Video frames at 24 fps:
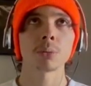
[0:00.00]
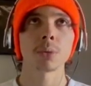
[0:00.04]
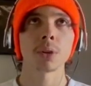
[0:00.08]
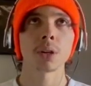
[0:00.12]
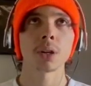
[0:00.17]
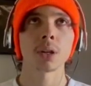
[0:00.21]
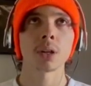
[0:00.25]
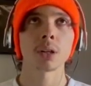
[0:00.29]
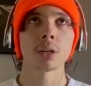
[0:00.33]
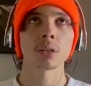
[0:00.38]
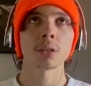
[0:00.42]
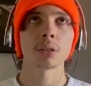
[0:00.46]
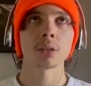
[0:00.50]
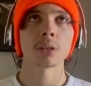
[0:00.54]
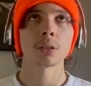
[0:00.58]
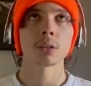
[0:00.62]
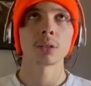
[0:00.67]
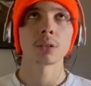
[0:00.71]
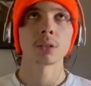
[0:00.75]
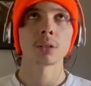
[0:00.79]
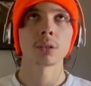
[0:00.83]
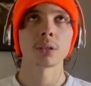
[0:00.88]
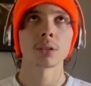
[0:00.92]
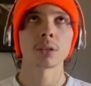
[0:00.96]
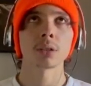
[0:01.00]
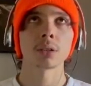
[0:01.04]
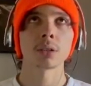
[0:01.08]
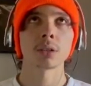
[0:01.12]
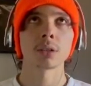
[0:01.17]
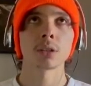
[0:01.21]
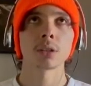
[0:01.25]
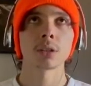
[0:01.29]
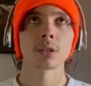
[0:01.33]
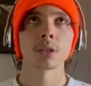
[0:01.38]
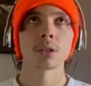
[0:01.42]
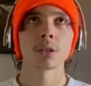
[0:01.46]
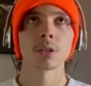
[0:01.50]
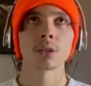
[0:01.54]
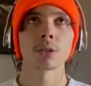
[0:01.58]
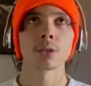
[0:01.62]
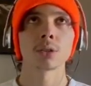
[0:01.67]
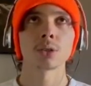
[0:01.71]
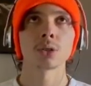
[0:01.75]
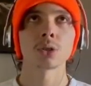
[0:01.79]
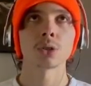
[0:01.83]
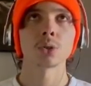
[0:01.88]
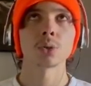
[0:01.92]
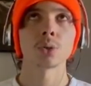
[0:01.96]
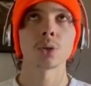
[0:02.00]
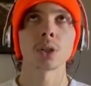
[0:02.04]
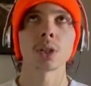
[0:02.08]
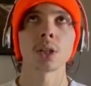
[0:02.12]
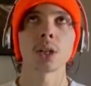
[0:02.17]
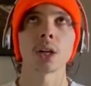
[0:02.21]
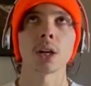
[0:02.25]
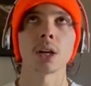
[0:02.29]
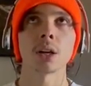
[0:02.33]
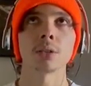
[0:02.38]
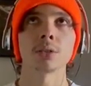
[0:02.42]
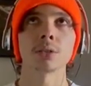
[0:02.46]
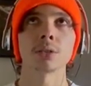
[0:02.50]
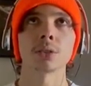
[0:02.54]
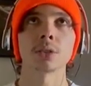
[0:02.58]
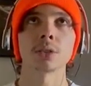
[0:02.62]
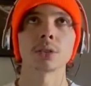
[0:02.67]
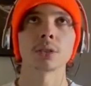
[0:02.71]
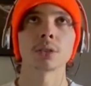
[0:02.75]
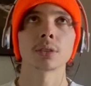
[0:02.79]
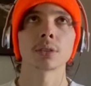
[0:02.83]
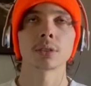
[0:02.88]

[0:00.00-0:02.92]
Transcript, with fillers: man. There's three left.